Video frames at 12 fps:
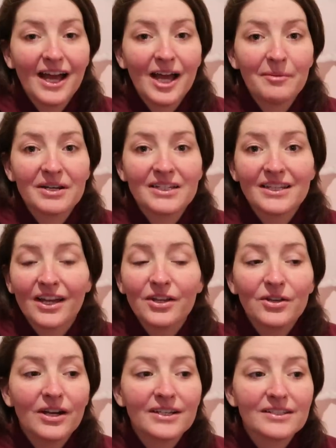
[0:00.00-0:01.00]
I'm gonna tell
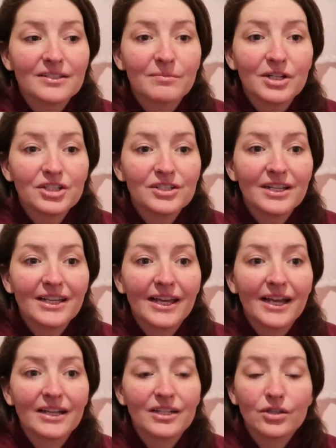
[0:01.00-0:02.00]
you guys as much as I can.